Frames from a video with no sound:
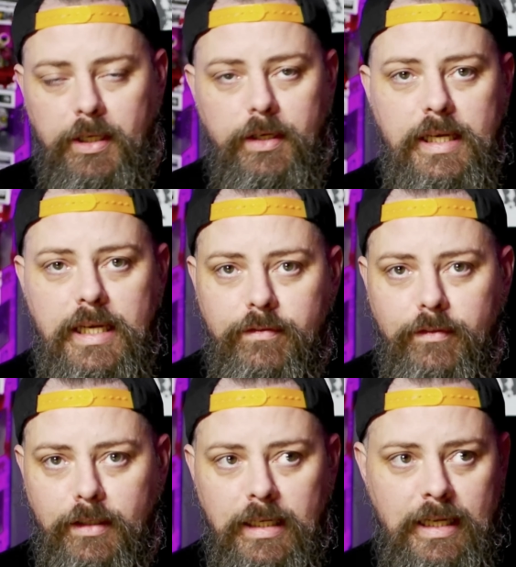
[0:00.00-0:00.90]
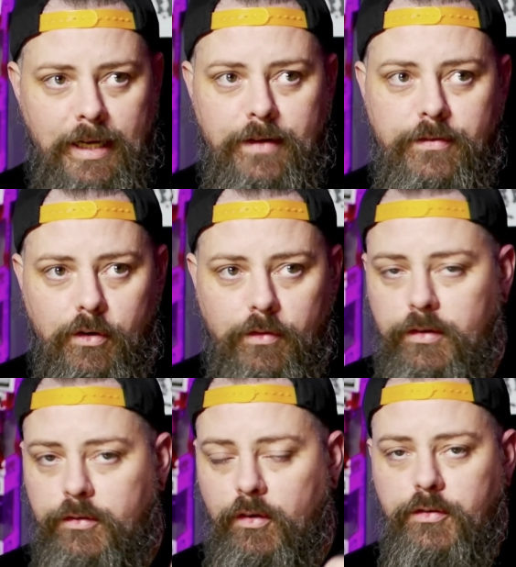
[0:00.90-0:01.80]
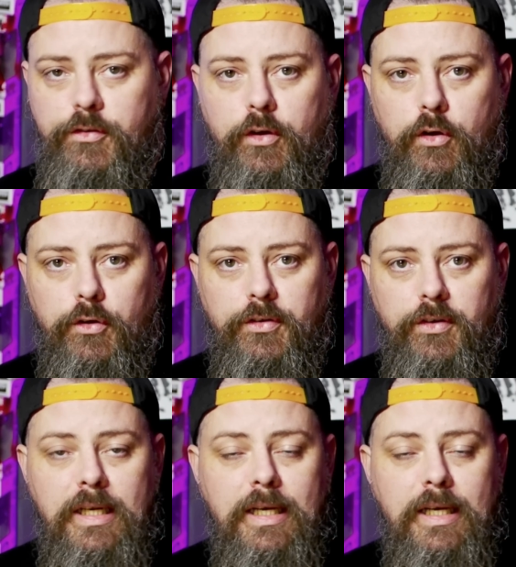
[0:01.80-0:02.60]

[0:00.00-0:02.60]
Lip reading: you're evil, and if you're on their side, you're good.